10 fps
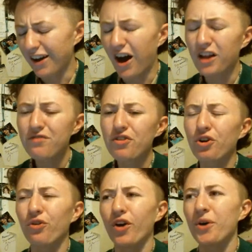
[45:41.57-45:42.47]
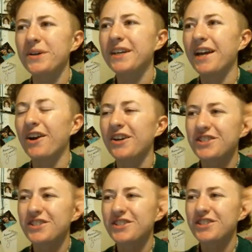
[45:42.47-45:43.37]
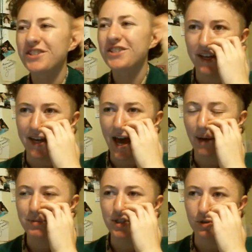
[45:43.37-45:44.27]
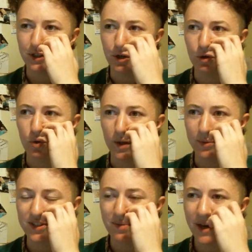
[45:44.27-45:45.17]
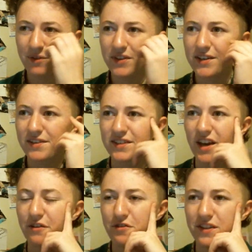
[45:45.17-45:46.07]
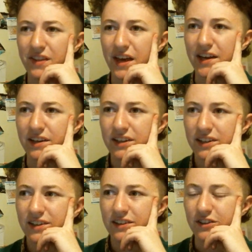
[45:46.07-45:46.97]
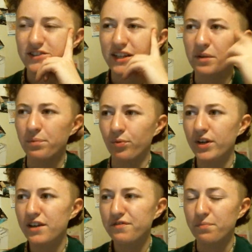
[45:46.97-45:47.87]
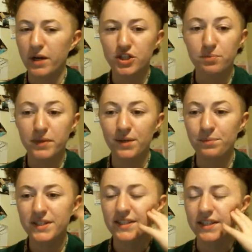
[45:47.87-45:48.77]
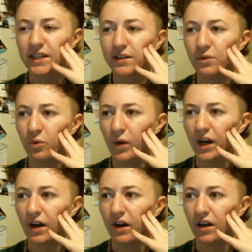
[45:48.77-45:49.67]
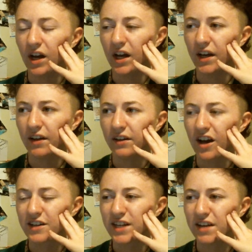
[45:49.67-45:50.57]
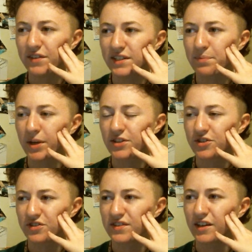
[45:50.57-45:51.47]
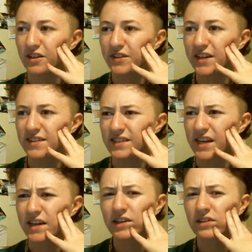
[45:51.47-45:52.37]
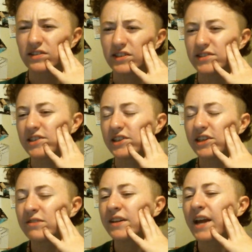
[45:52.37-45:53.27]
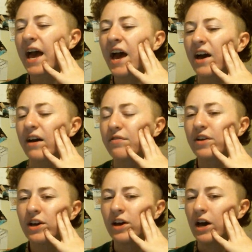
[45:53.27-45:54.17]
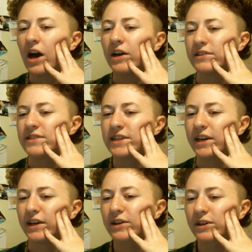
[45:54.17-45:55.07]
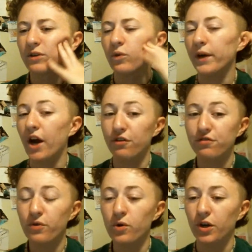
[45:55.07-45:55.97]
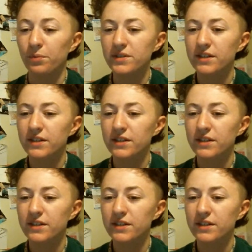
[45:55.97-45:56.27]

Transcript: of the heroic characters have like absolutely no quibbles about this, other than like there's like a brief, much memed scene where Octavia Spencer's Zelda is like, does he even have a dick? We are informed